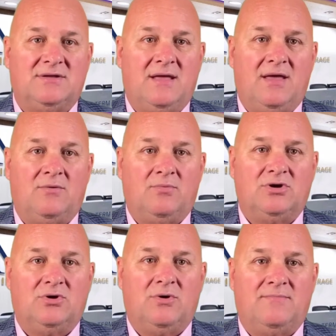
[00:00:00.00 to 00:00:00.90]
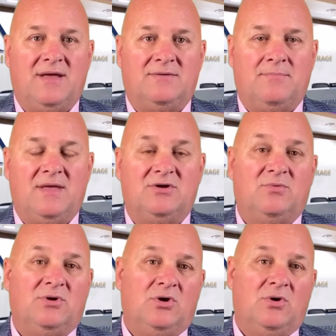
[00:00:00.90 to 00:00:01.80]
the original investment, is
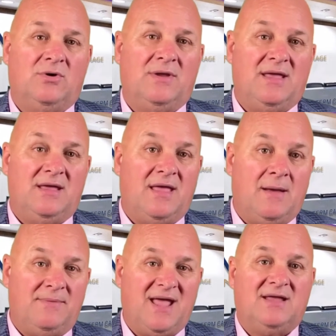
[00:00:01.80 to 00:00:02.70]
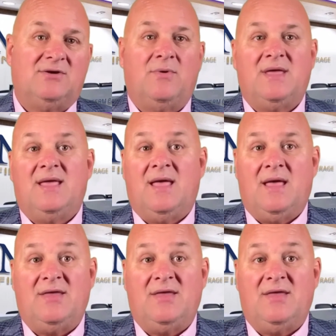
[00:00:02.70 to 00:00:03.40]
returned income tax-free,